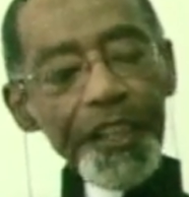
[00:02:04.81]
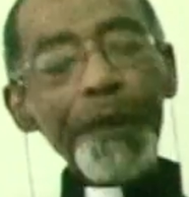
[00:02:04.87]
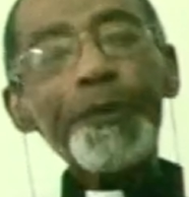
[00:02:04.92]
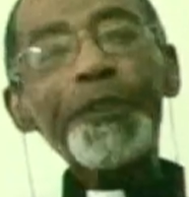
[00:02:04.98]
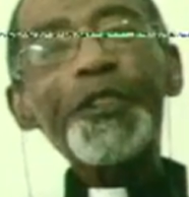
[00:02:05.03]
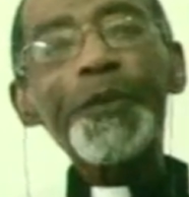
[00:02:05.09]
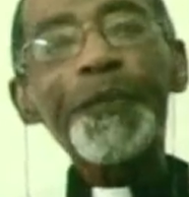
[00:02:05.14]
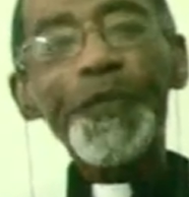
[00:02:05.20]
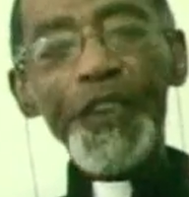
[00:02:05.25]

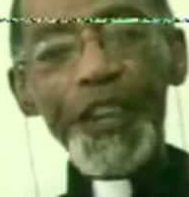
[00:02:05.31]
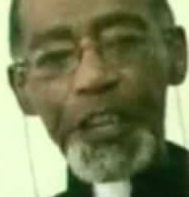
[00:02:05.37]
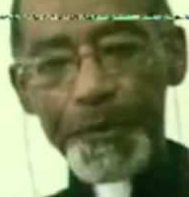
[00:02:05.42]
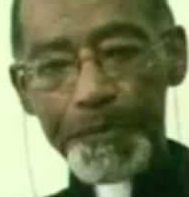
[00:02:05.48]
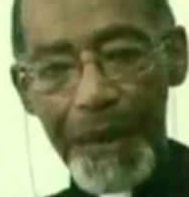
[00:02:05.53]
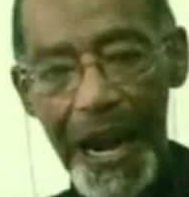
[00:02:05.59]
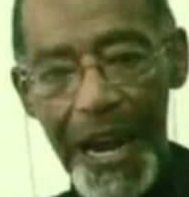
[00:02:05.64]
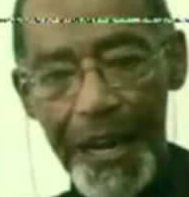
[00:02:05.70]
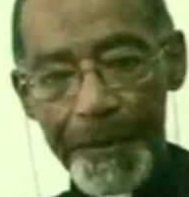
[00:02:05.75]
Give me some
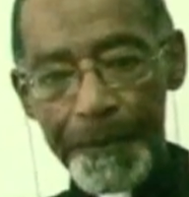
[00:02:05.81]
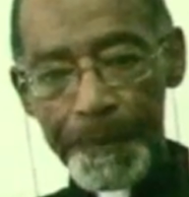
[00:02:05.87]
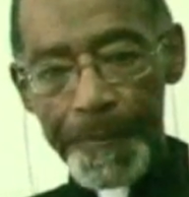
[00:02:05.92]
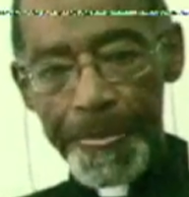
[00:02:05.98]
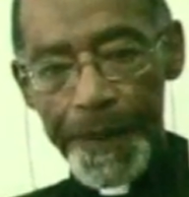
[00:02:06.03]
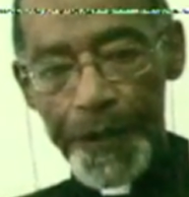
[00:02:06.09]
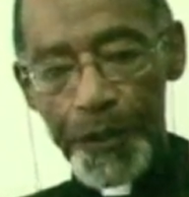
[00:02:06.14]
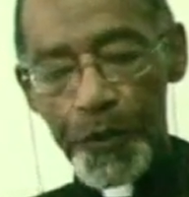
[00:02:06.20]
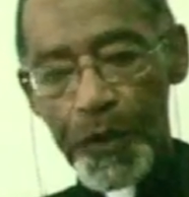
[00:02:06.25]
feedback.
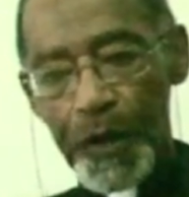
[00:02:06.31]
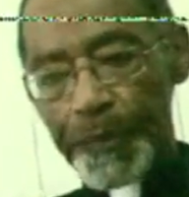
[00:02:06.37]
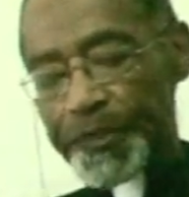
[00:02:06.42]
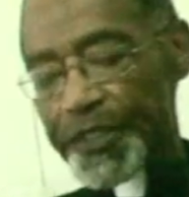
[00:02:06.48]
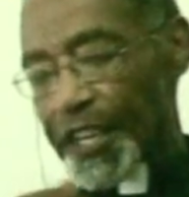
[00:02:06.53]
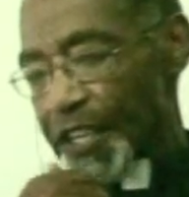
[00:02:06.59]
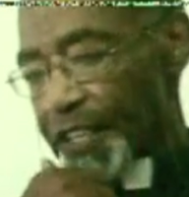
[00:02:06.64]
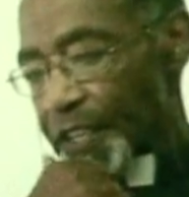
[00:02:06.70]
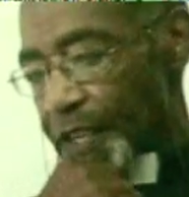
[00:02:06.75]
That's what
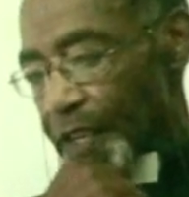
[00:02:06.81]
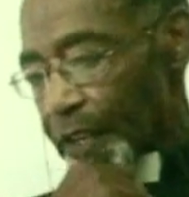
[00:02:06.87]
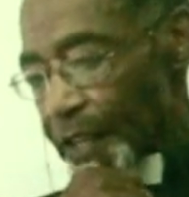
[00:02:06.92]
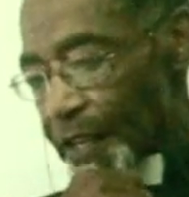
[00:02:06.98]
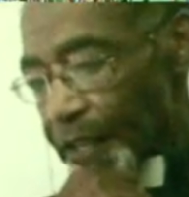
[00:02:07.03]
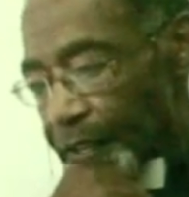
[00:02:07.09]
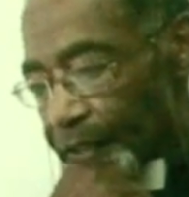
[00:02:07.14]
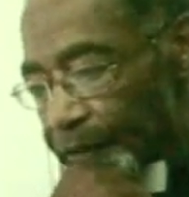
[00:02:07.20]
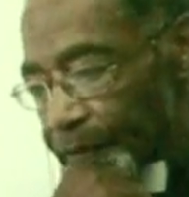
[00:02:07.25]
I'm telling you.
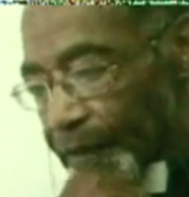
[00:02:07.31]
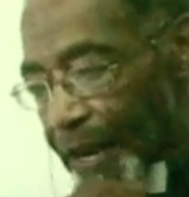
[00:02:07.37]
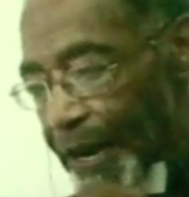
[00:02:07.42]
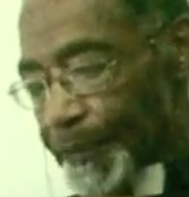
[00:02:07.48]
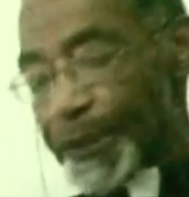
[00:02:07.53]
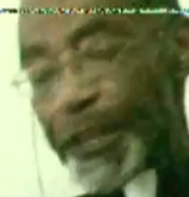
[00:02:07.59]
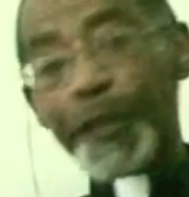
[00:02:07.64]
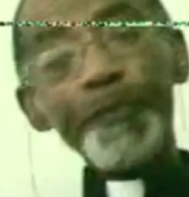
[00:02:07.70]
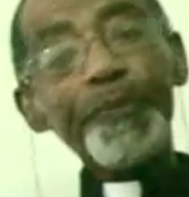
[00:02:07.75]

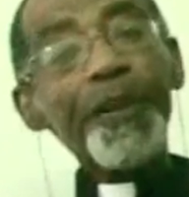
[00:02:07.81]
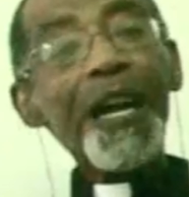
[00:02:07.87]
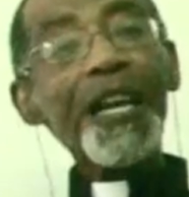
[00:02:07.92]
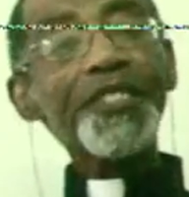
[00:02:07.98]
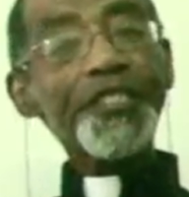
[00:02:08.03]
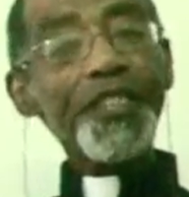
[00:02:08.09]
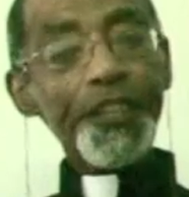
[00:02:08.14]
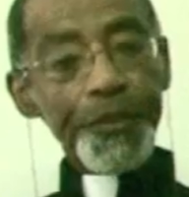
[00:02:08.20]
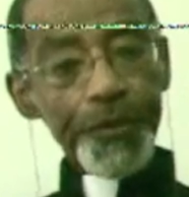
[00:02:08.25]
I'm in the
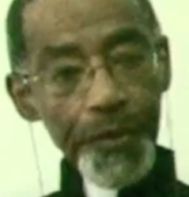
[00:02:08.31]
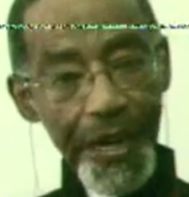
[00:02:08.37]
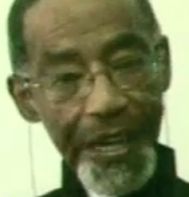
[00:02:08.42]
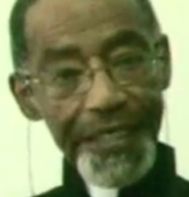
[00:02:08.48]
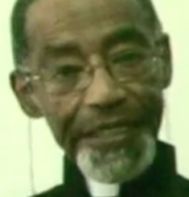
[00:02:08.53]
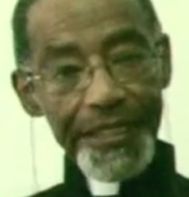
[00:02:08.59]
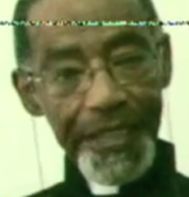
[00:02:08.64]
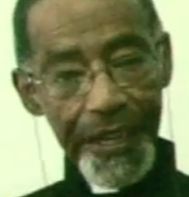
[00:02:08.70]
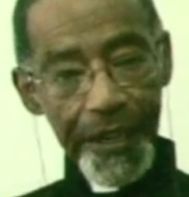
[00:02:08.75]
process
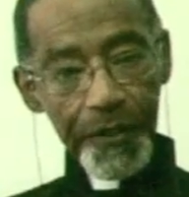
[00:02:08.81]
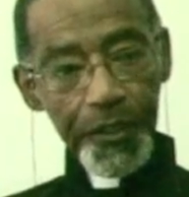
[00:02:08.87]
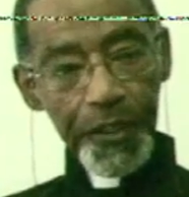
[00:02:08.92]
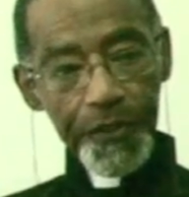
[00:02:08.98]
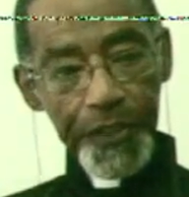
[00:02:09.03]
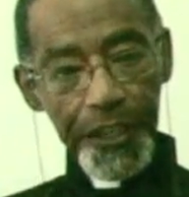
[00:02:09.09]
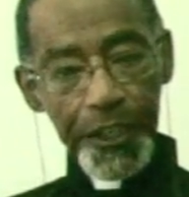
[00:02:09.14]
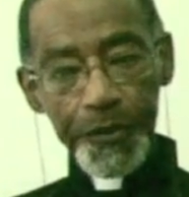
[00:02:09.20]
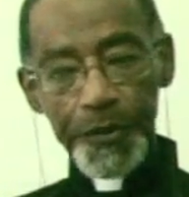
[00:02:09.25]
right
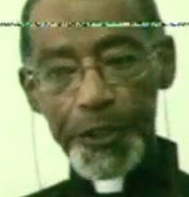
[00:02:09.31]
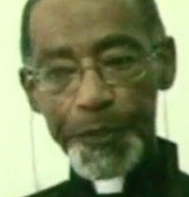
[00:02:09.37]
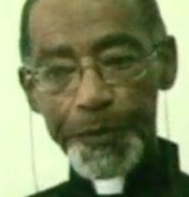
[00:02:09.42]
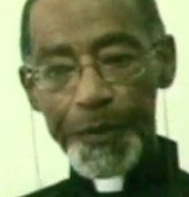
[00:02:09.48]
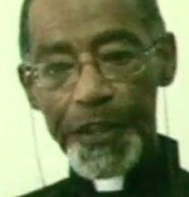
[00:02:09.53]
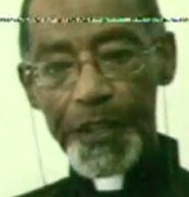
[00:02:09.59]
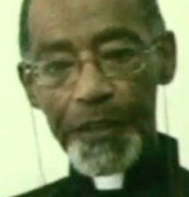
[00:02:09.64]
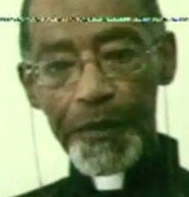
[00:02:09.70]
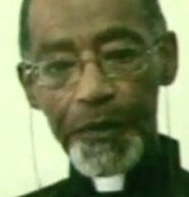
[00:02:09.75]
now, as we
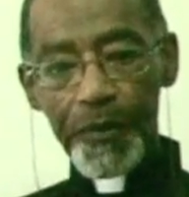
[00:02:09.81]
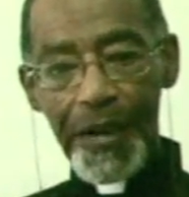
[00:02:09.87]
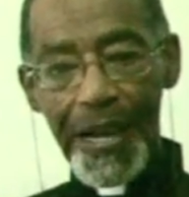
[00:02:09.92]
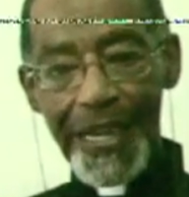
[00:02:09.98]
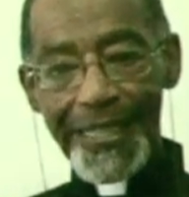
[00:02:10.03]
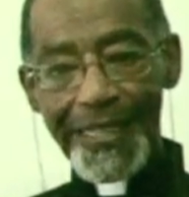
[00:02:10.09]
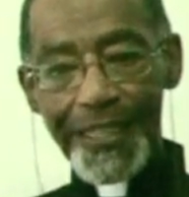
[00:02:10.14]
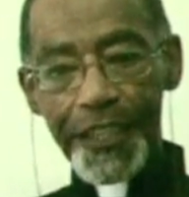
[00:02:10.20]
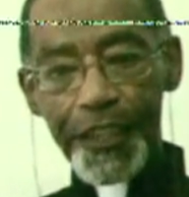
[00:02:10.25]
speak, of
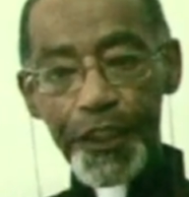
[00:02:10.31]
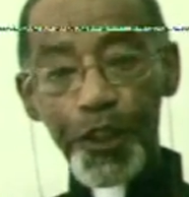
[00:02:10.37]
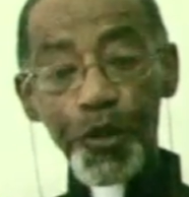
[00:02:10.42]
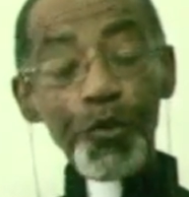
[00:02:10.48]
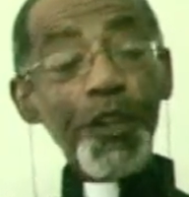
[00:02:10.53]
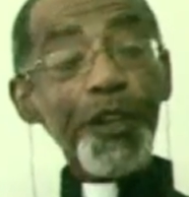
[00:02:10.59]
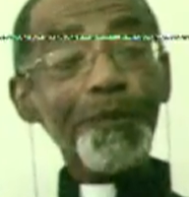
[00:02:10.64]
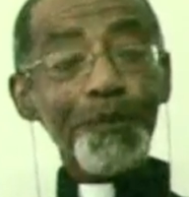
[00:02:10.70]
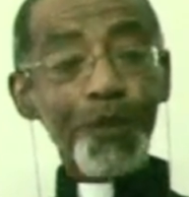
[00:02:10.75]
writing
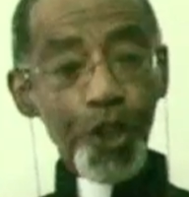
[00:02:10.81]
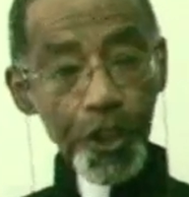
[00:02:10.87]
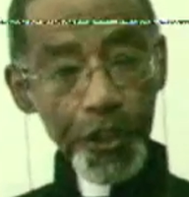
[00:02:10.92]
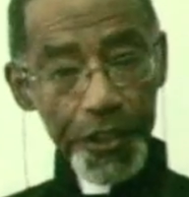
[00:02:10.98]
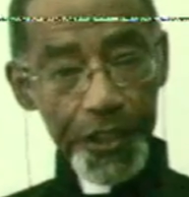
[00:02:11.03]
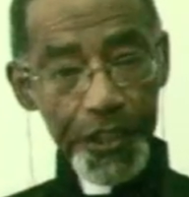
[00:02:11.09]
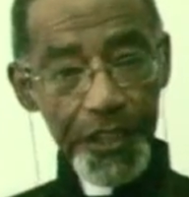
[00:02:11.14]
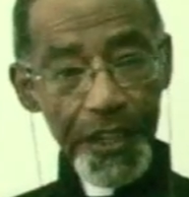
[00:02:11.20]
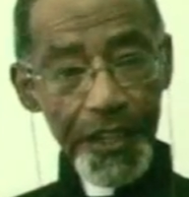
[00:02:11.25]
3
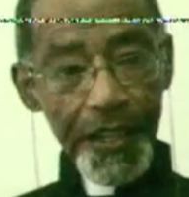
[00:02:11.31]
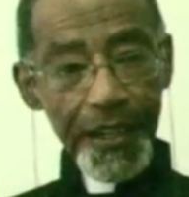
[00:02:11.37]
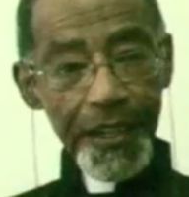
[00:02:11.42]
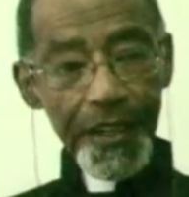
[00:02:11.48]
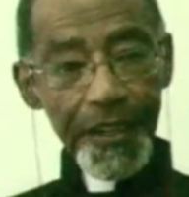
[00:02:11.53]
books.